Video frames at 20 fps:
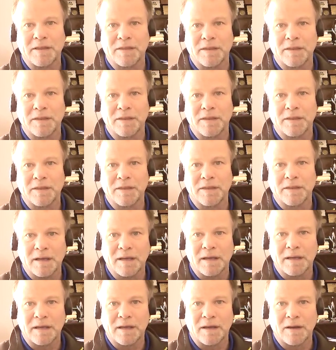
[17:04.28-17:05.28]
the
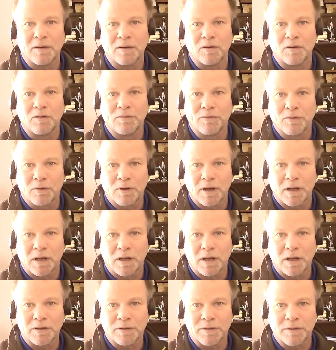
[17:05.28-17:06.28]
the
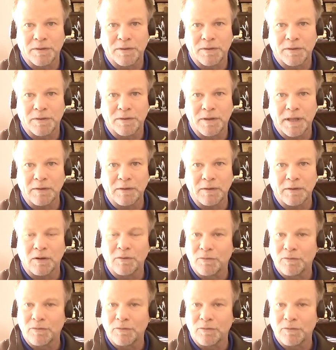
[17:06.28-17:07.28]
overall the
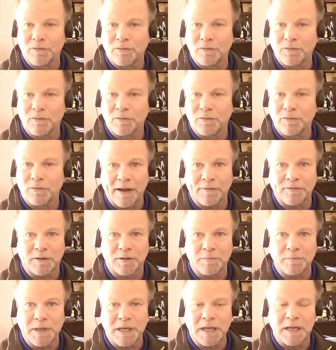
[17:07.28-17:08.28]
overall revisions will
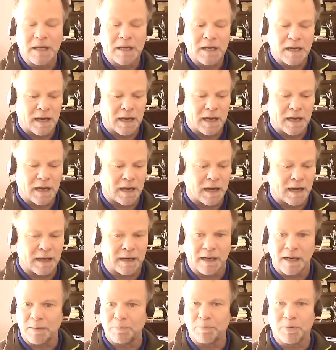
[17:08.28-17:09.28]
have to be on
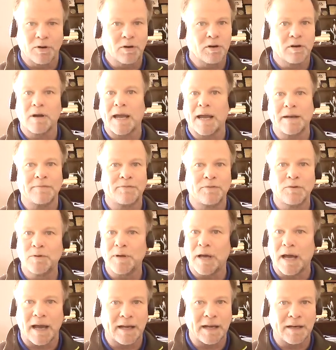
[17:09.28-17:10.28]
a per food
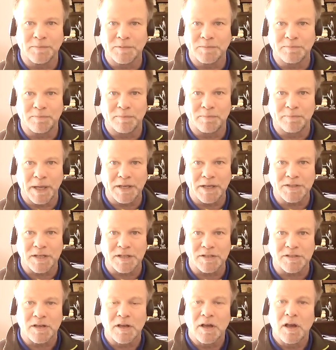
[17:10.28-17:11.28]
item
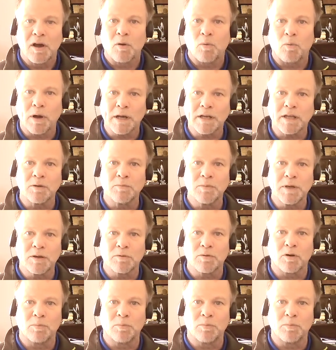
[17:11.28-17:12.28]
basis what can we
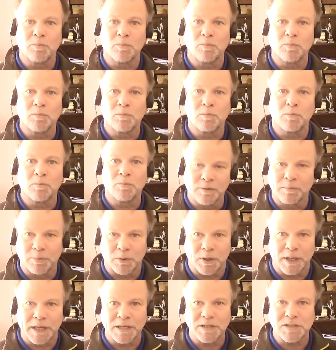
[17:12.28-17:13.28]
grow best
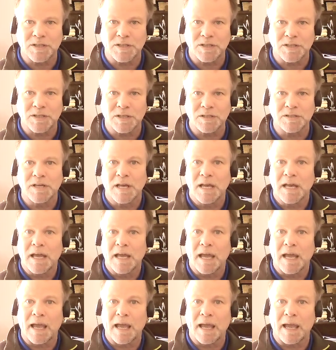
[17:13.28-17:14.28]
in different places
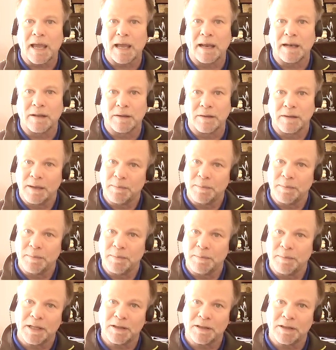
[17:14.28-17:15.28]
and
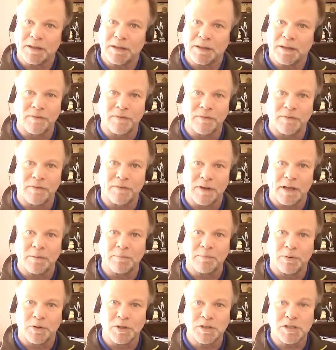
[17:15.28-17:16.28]
limit the number of
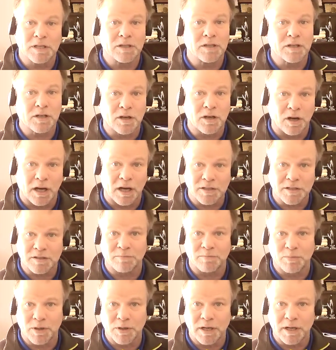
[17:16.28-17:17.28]
inputs and the
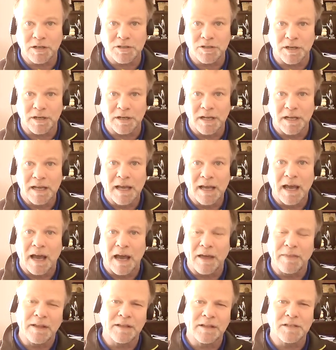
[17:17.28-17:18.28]
costs of production
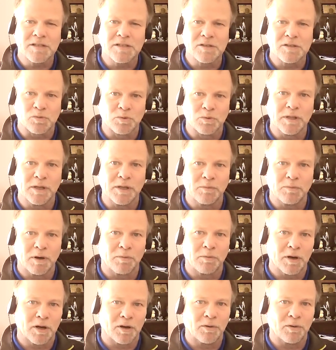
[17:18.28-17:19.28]
i think this is really where
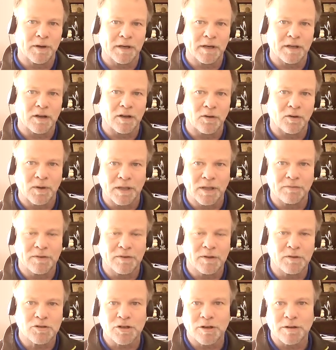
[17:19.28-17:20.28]
we're going to go in the
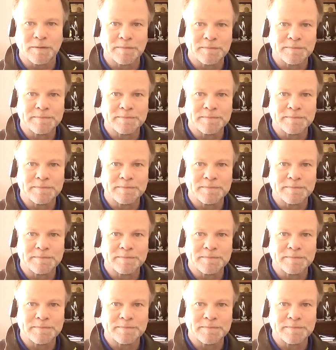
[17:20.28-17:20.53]
future